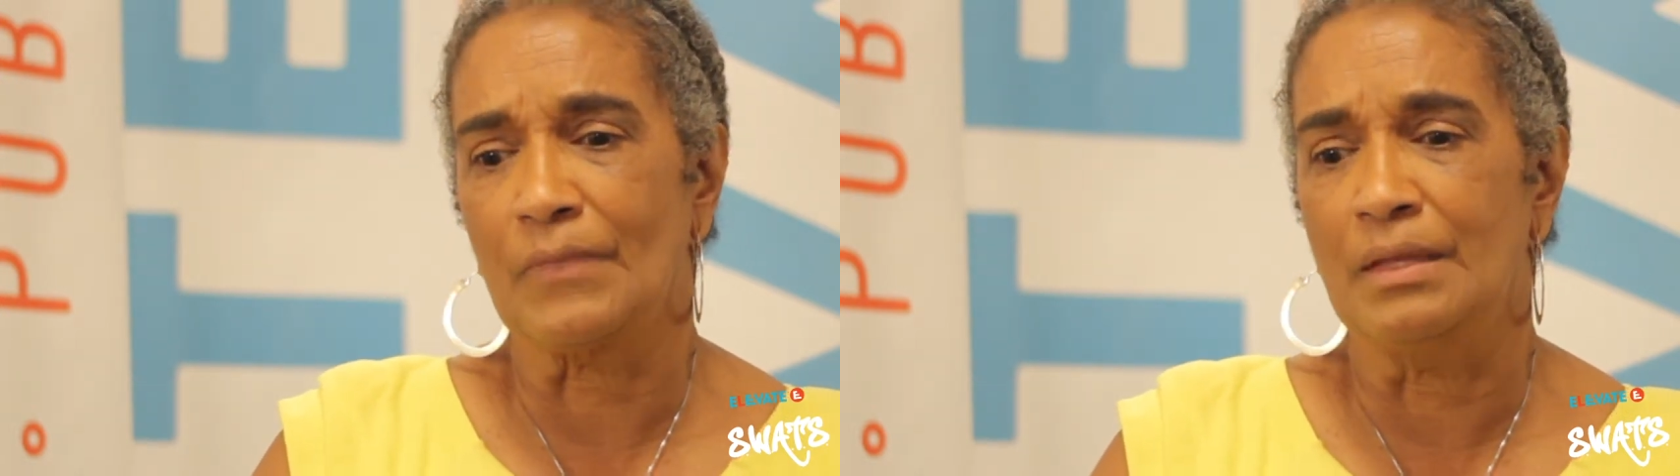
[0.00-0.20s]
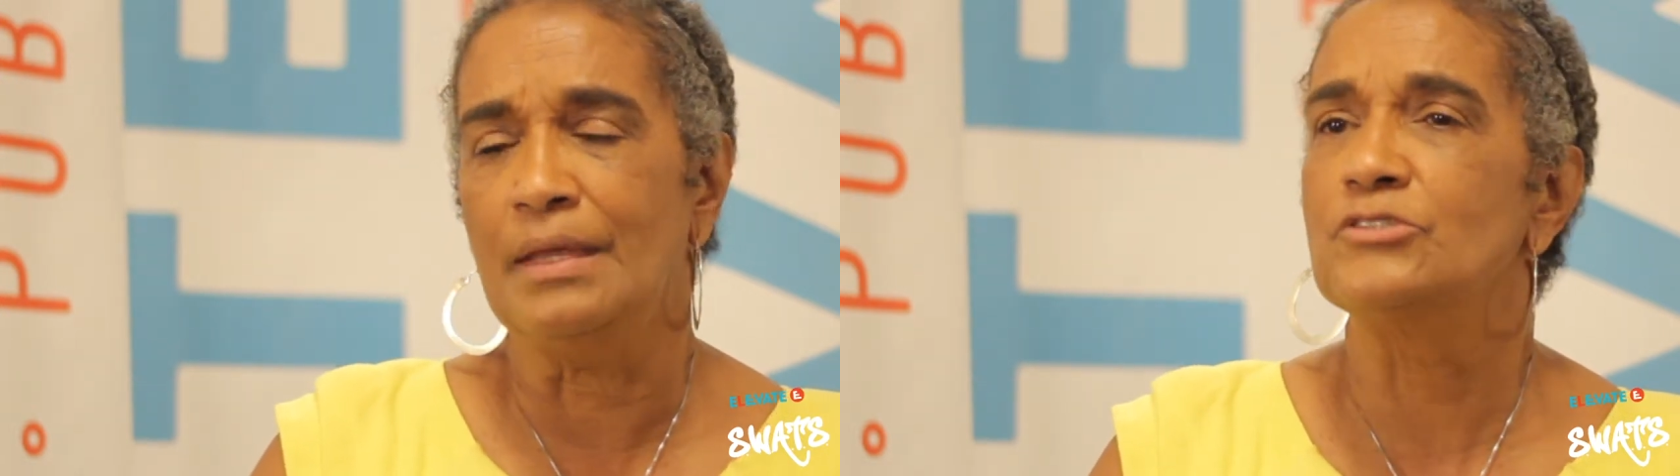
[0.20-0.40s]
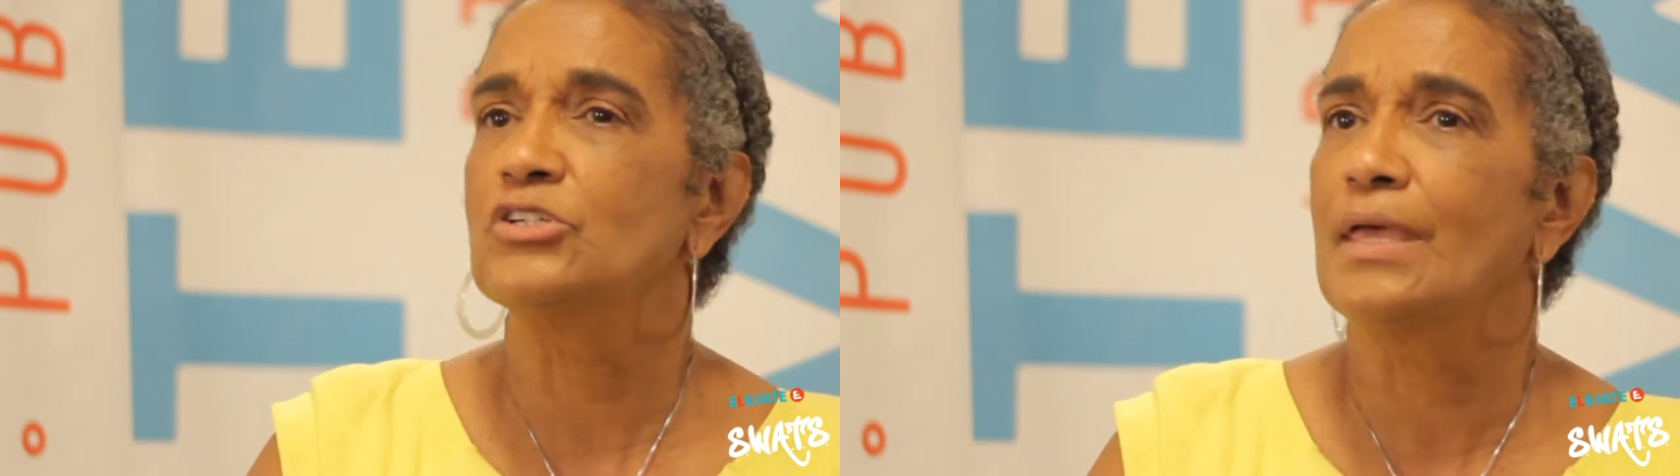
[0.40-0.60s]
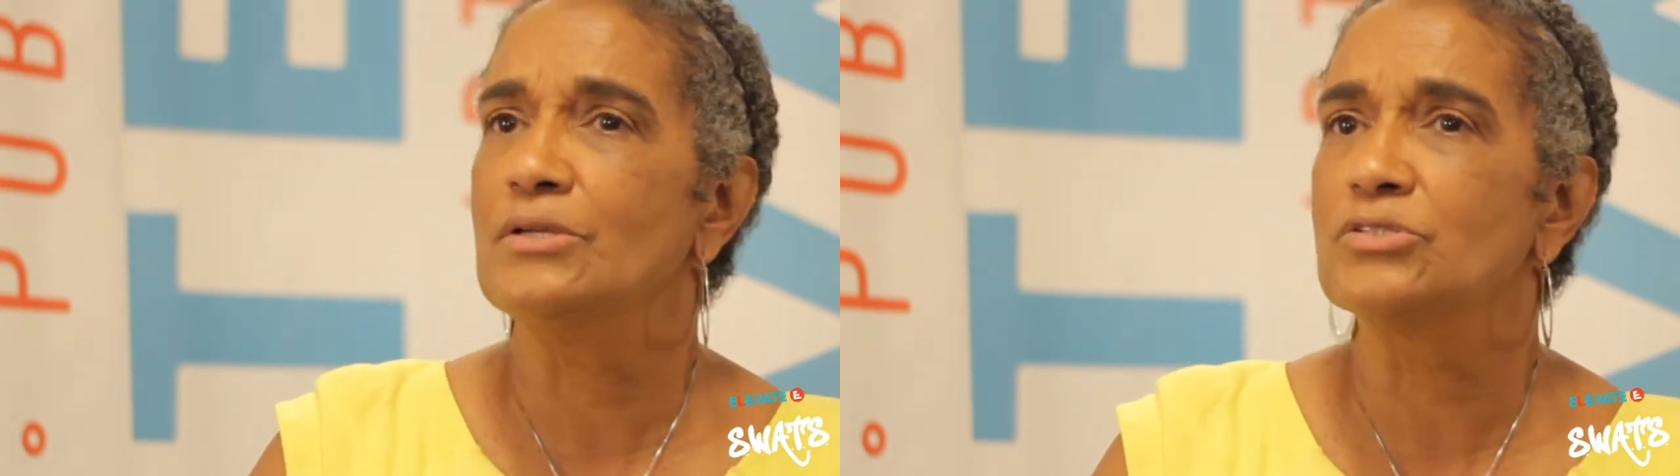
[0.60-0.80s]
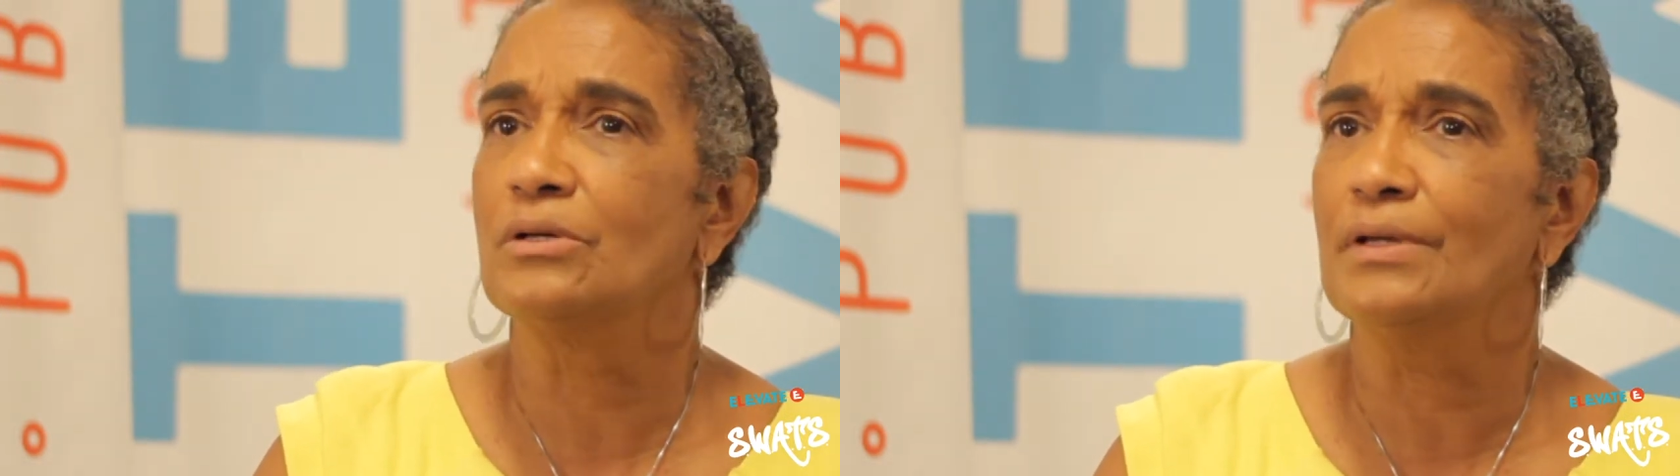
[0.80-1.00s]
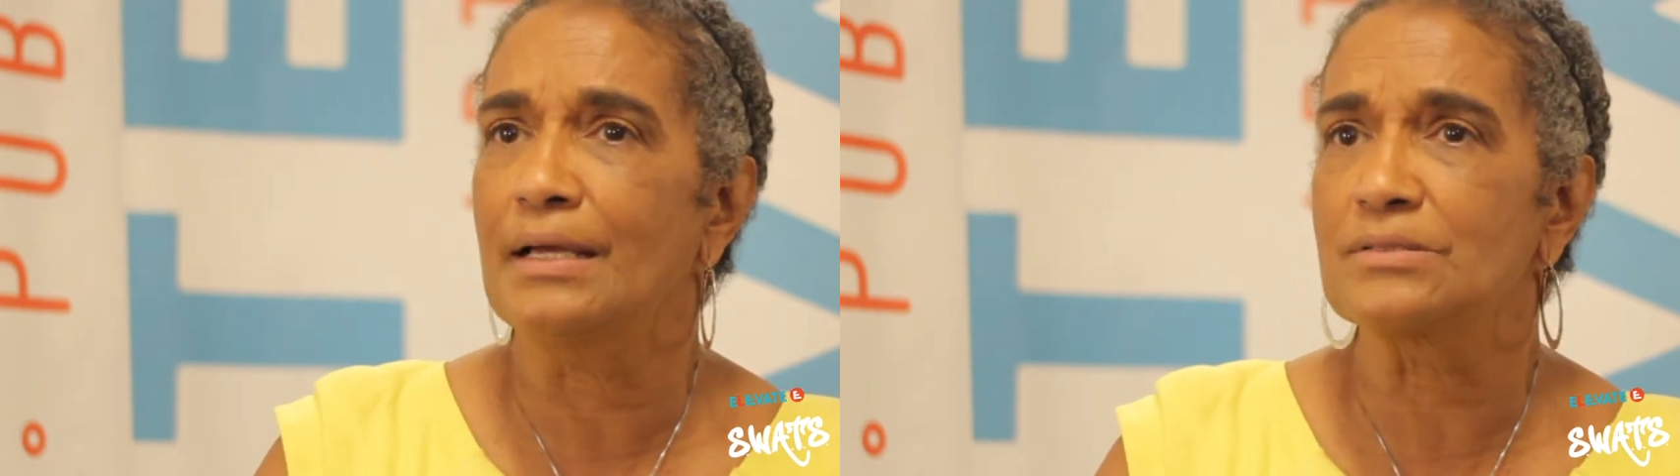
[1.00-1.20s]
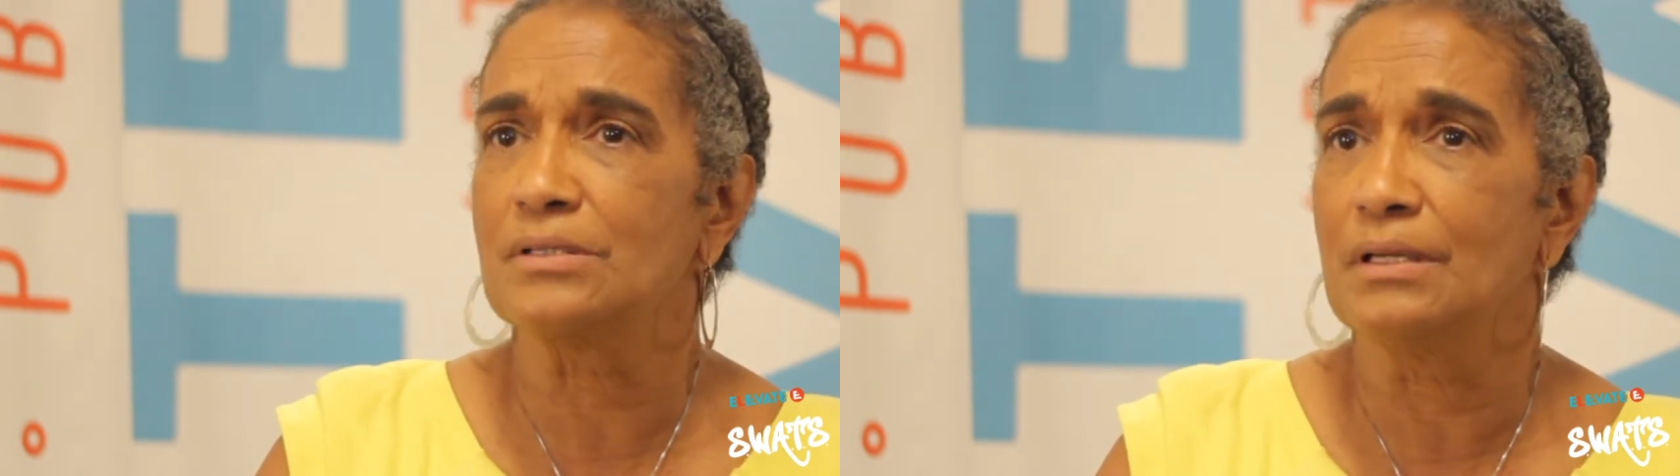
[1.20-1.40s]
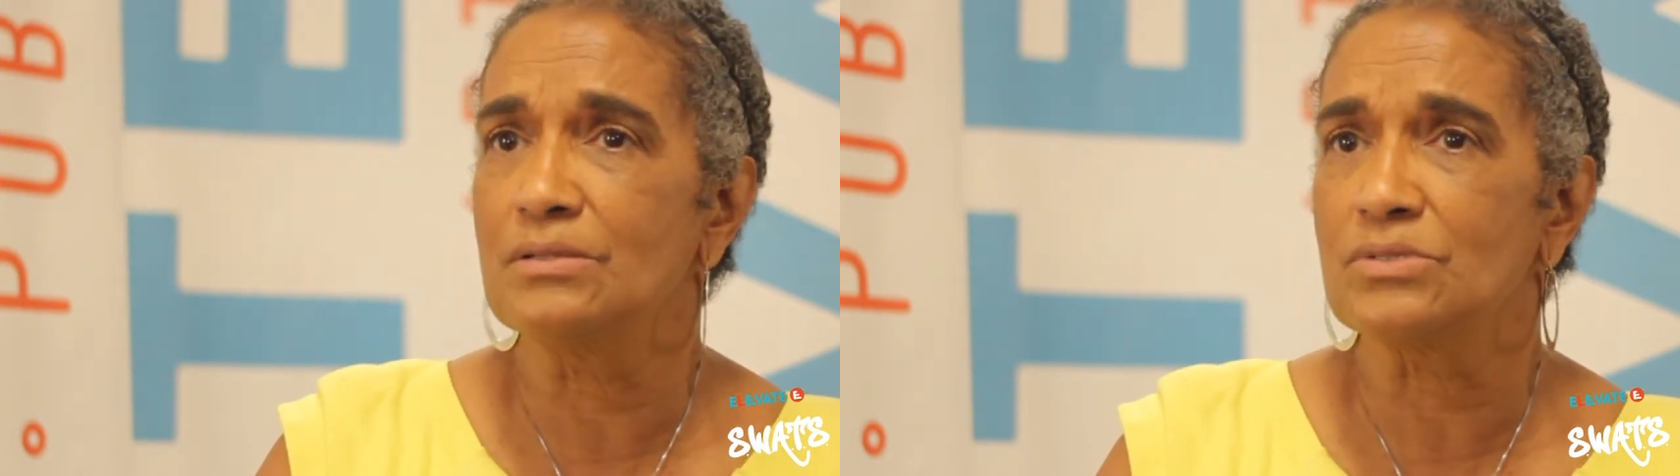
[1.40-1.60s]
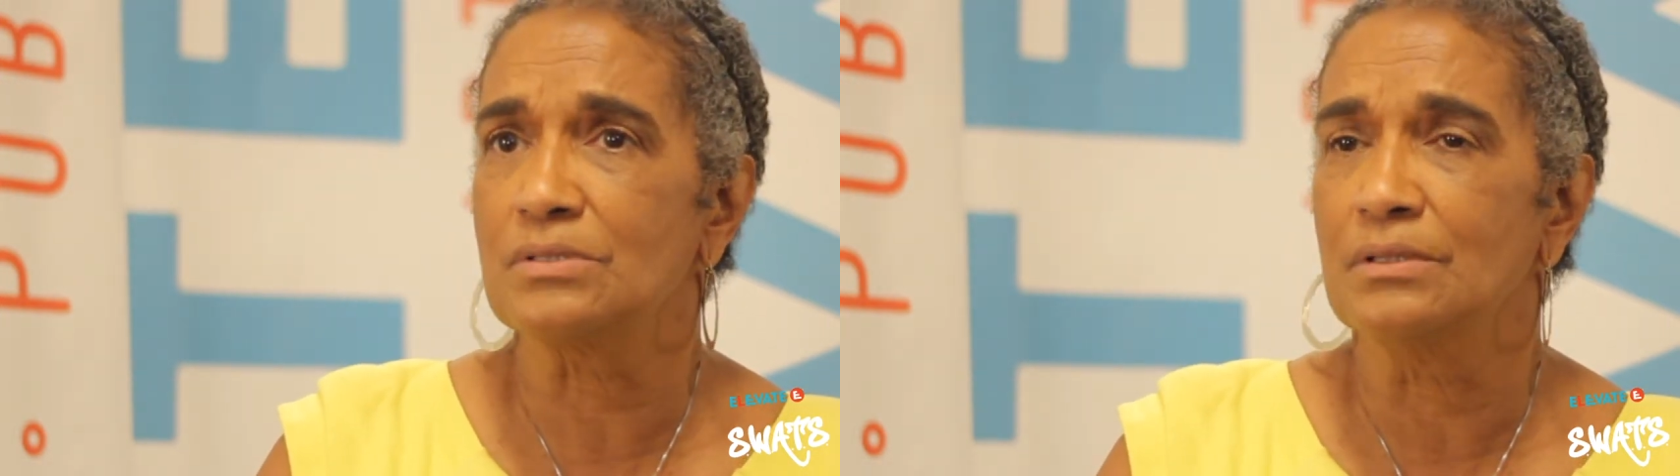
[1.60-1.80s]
educational excellence.